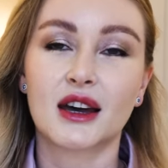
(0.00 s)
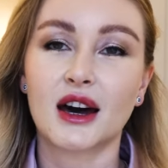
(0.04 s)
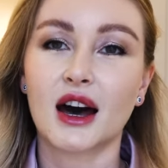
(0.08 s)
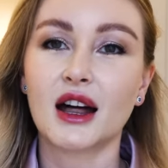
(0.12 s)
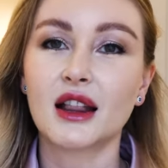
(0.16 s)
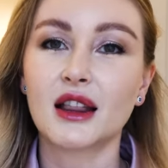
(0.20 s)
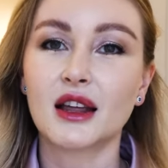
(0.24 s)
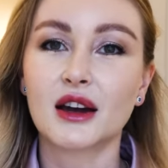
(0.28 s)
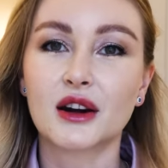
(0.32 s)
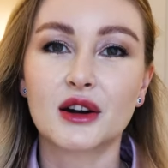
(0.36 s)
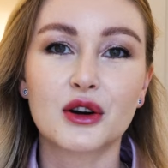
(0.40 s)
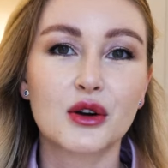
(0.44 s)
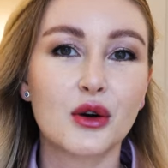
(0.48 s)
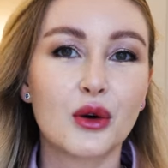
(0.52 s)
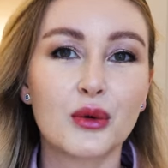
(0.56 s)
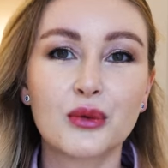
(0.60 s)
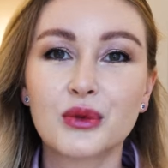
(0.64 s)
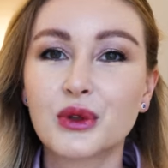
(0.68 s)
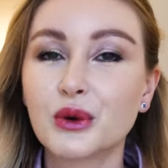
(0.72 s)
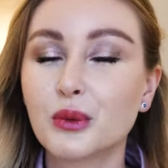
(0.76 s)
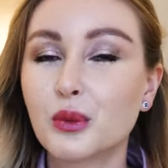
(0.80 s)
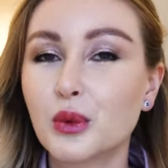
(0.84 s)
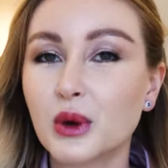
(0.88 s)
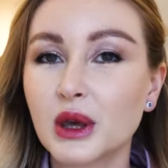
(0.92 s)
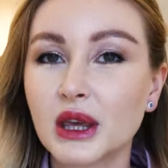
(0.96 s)
color
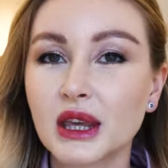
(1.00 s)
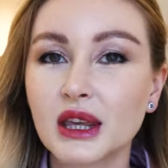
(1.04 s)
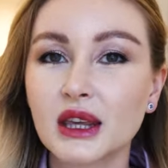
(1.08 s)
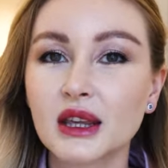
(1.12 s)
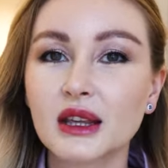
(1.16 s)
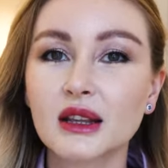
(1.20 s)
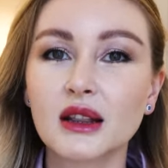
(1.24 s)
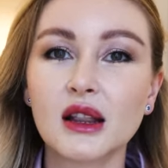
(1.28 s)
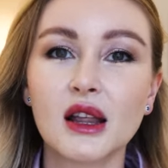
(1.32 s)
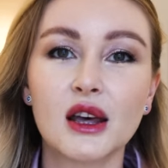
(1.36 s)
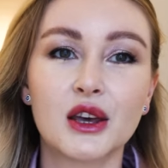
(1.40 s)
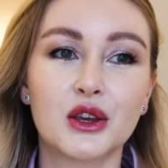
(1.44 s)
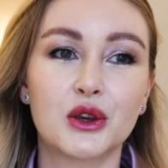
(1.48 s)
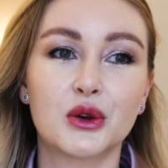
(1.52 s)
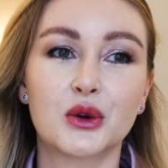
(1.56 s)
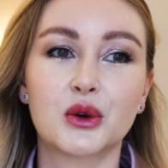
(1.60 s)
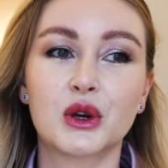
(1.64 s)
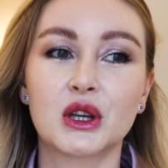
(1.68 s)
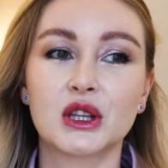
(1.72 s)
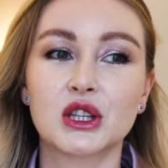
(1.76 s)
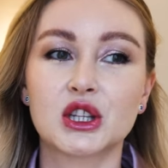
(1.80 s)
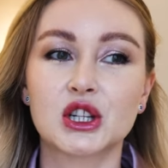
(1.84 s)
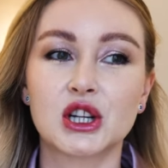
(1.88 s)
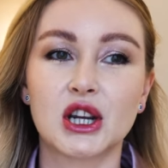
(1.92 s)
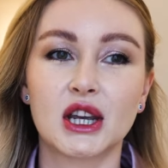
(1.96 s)
of the wheel, you
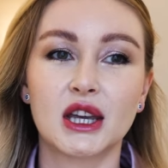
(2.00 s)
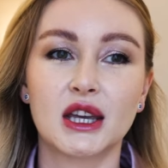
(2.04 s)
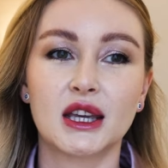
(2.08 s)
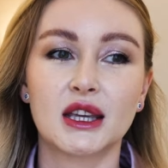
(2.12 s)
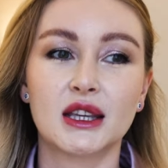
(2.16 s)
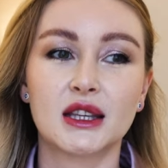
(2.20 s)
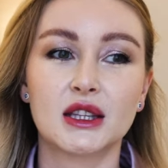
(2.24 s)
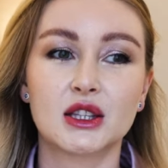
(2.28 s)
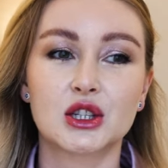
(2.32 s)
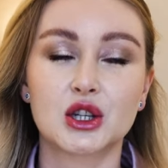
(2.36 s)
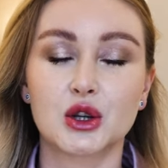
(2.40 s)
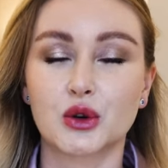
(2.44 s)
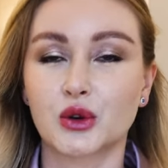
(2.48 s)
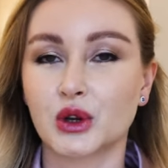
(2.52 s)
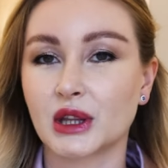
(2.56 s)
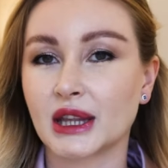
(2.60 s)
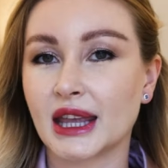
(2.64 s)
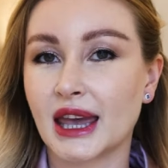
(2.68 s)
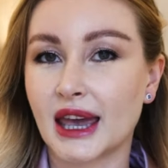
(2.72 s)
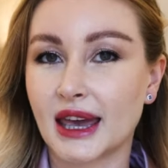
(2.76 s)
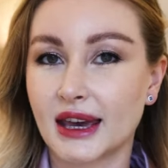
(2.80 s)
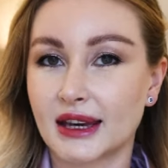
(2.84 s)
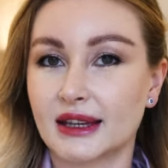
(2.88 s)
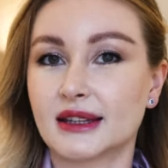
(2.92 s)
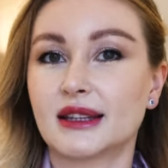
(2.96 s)
can change, you
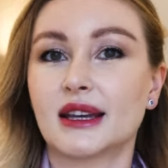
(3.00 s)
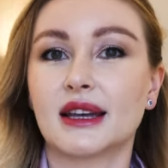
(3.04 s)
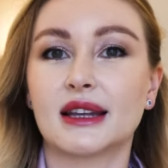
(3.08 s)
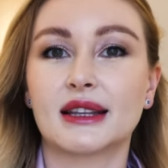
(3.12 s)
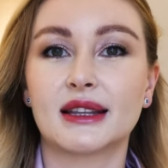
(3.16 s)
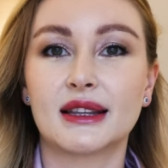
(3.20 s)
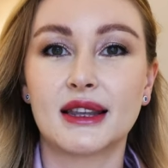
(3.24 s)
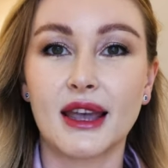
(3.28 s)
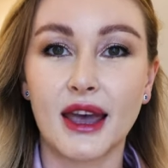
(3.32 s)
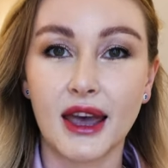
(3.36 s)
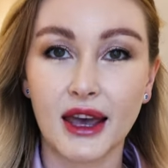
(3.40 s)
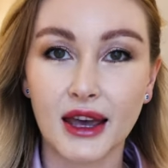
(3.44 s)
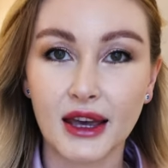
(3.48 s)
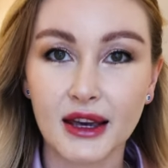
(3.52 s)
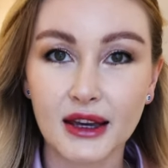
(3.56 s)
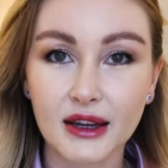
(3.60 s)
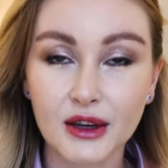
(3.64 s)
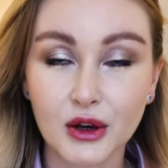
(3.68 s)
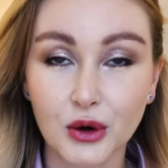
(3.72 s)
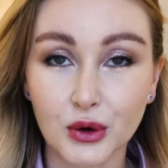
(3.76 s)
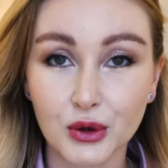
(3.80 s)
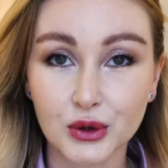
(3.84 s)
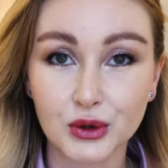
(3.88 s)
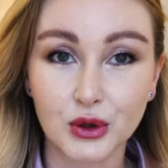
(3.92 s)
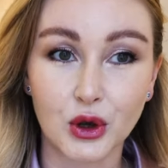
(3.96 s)
can add a
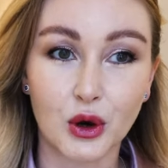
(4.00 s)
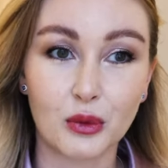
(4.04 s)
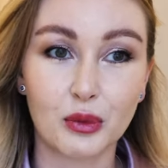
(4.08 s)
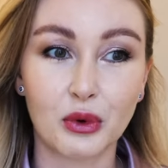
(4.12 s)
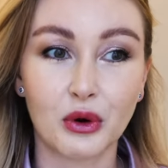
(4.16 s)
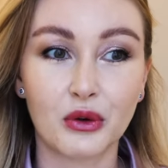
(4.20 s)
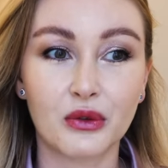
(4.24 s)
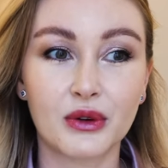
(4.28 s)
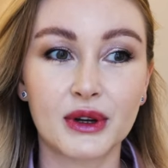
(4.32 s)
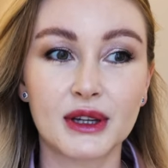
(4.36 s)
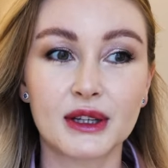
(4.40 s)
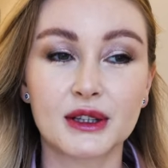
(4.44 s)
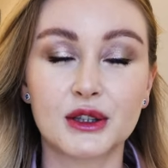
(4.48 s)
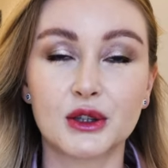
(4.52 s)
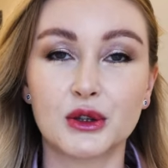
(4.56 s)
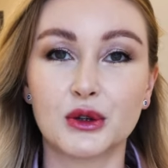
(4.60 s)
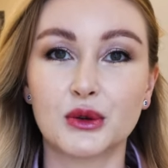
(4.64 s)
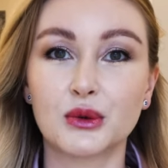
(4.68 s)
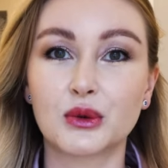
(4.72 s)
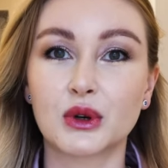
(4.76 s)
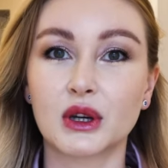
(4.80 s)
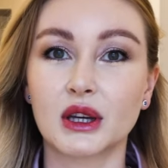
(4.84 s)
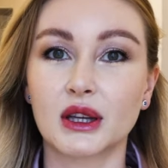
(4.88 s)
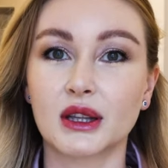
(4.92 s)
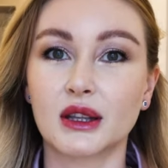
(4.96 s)
tag on top of it,
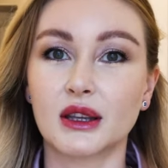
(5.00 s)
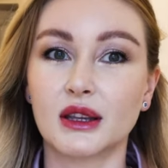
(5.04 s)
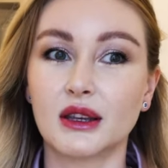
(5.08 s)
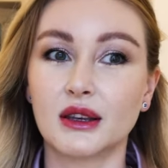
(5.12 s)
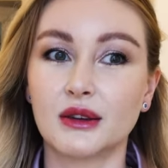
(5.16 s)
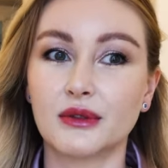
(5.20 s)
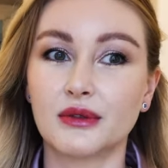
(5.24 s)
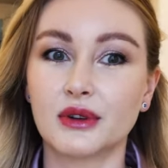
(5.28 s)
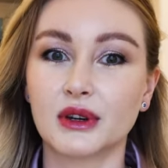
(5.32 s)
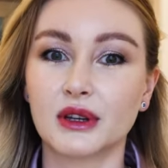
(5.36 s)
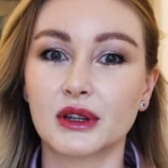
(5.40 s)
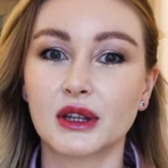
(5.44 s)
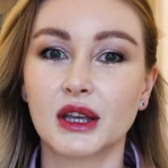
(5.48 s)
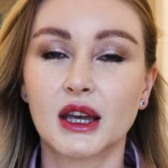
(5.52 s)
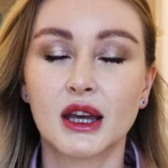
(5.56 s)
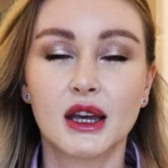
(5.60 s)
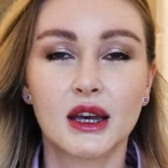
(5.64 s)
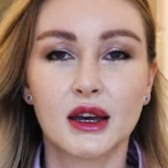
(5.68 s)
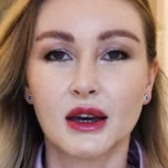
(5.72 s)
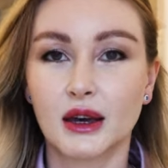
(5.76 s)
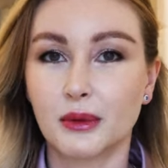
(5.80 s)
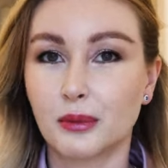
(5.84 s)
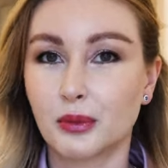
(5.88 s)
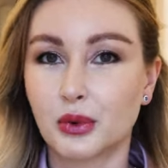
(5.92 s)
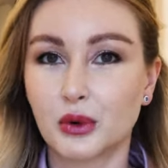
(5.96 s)
you can even
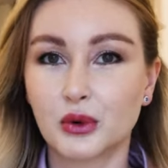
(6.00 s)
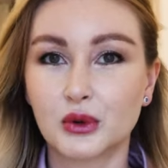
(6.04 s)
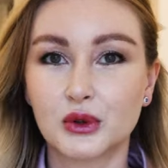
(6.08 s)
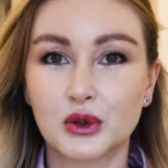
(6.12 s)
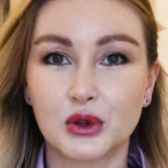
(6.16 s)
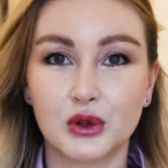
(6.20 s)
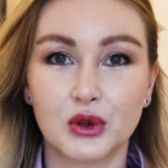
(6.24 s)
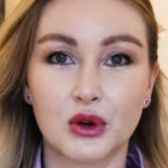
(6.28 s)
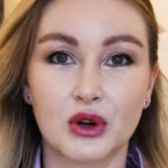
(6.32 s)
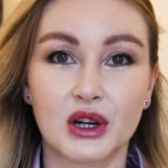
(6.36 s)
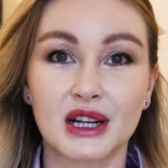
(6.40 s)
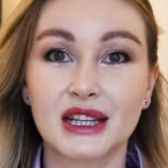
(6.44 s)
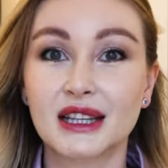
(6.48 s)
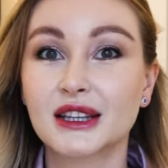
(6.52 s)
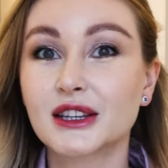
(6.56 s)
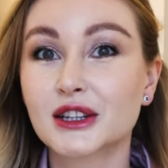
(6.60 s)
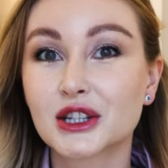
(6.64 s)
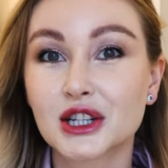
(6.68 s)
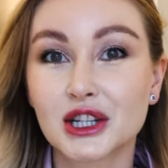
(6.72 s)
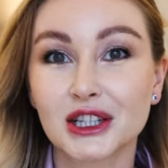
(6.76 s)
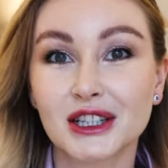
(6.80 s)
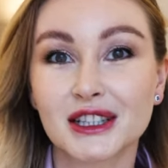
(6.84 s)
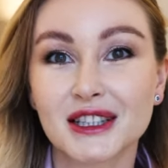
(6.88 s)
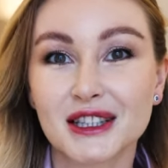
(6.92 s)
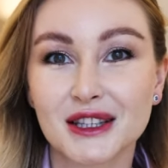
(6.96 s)
put your
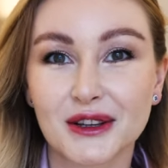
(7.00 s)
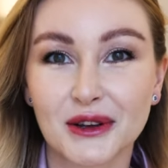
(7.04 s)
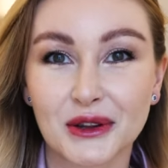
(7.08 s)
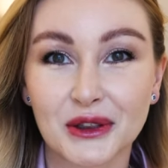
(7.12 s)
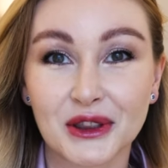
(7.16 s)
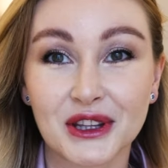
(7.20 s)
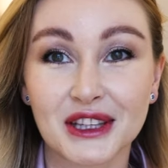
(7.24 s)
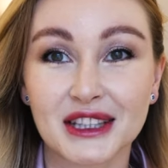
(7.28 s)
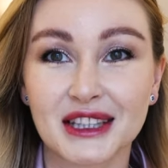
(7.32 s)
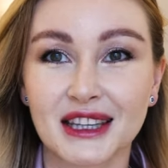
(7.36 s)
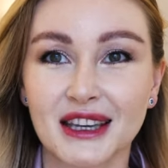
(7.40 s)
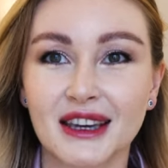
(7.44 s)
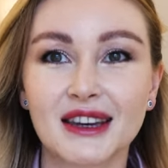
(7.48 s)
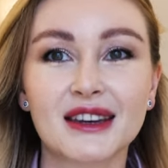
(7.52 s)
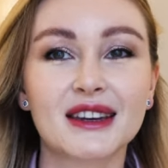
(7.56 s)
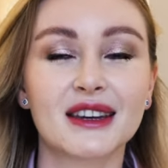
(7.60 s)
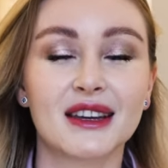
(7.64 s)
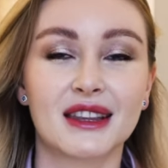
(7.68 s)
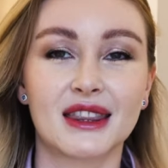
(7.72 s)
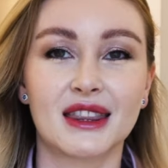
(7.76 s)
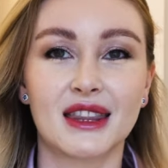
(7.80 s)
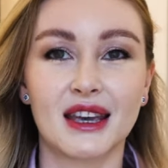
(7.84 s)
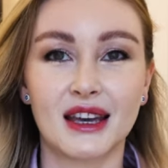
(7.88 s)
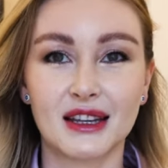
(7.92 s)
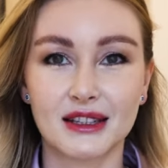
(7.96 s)
initials on the
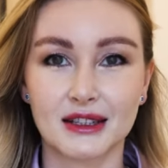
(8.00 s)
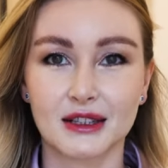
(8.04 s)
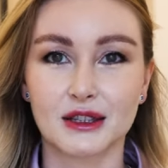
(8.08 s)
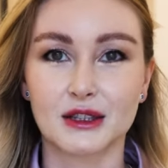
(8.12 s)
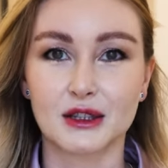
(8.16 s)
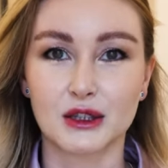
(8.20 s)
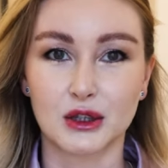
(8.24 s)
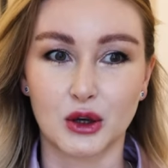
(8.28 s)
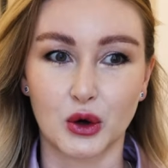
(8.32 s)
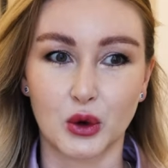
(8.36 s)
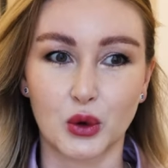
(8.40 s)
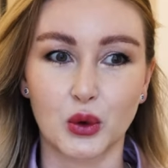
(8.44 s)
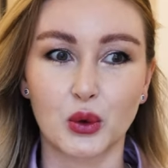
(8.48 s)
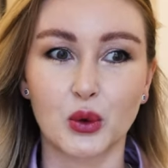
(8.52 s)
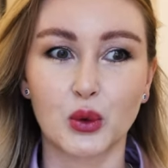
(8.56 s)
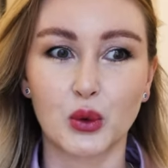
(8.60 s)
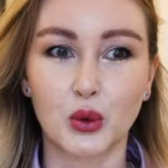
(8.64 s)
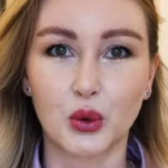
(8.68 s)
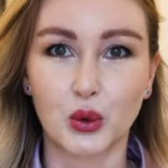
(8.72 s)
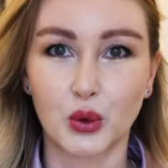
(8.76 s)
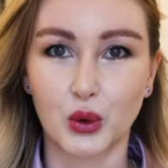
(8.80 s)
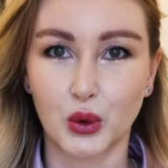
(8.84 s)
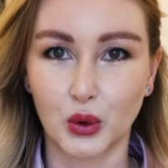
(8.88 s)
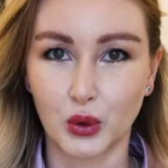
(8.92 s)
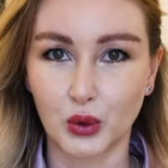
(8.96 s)
tag, and that is so
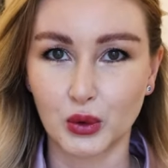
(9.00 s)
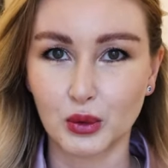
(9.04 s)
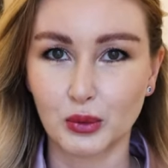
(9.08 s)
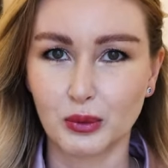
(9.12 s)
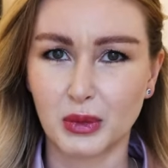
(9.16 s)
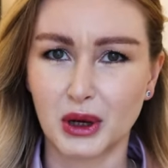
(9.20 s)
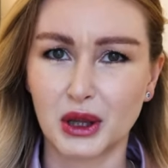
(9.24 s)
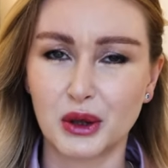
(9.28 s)
cool.